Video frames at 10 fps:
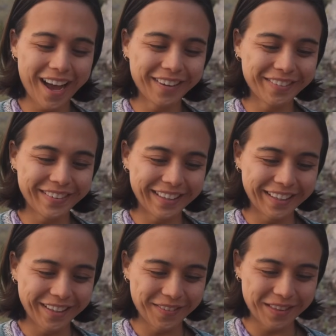I
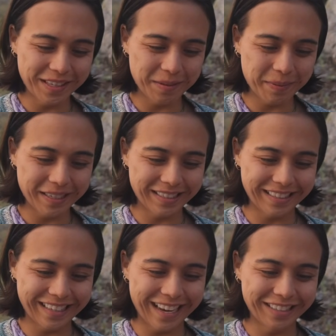really love these
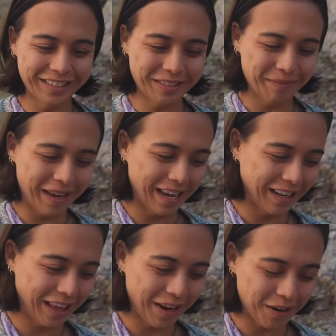pieces I just
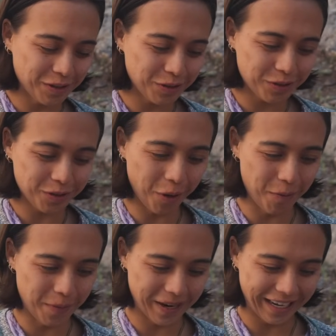made. They are so
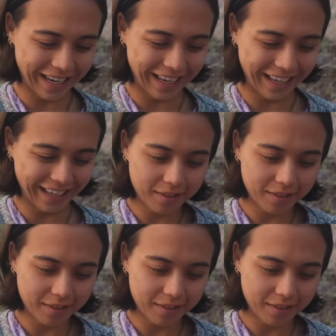pretty.